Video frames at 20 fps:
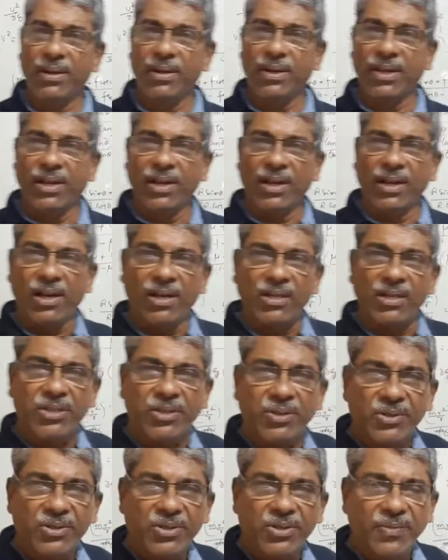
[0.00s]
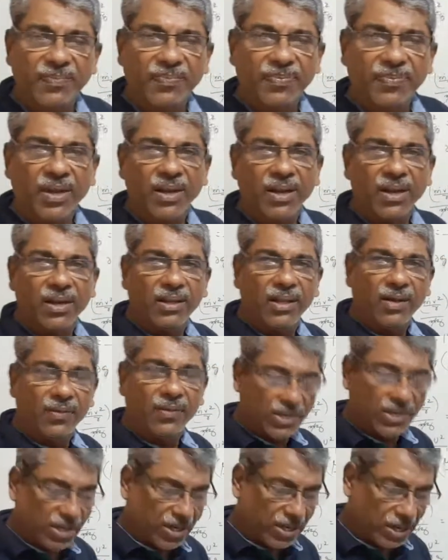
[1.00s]
technical issues, there was
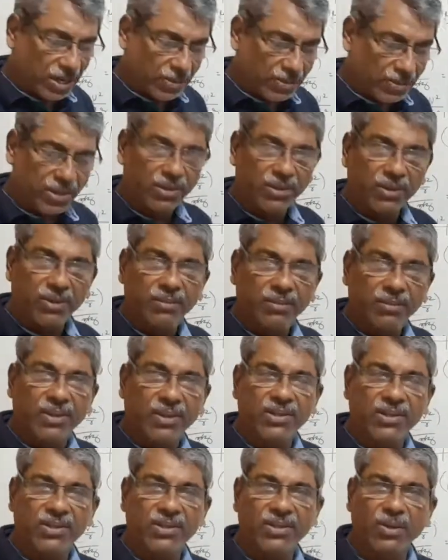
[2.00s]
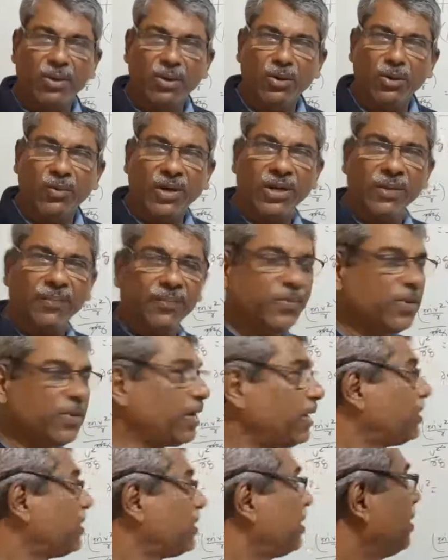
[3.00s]
an interruption. Please don't worry,
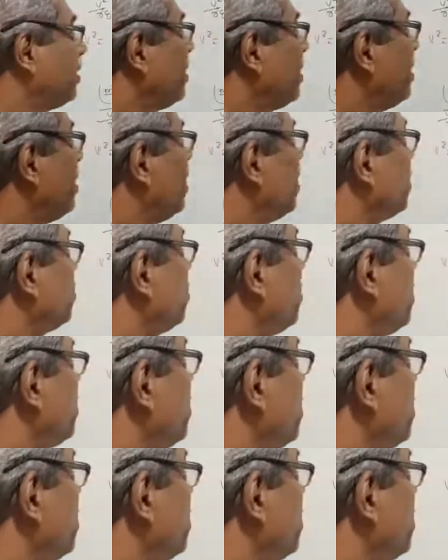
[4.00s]
right? So this